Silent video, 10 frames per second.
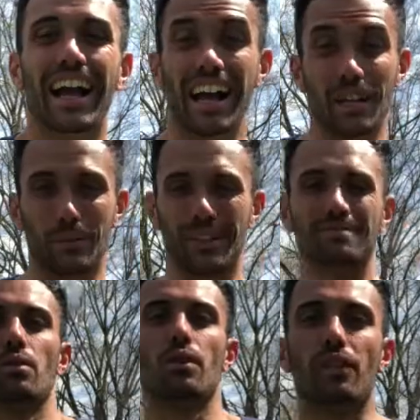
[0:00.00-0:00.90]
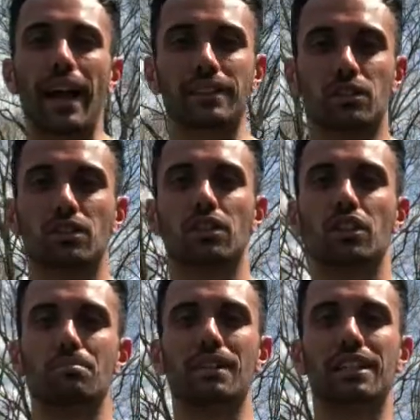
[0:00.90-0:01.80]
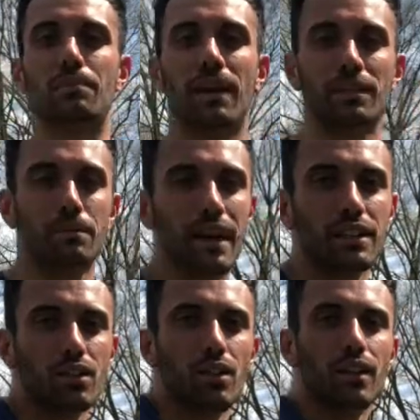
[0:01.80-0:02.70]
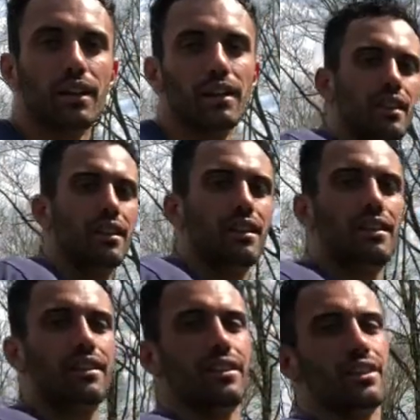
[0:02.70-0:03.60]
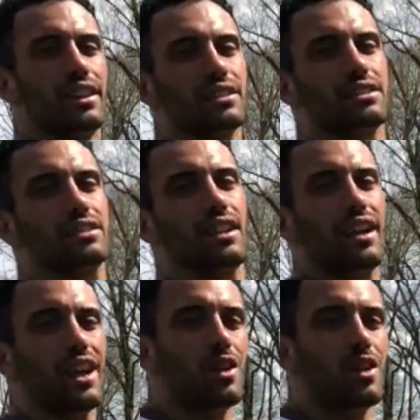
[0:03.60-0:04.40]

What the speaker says: Anyway, that's gonna be dependent on this, how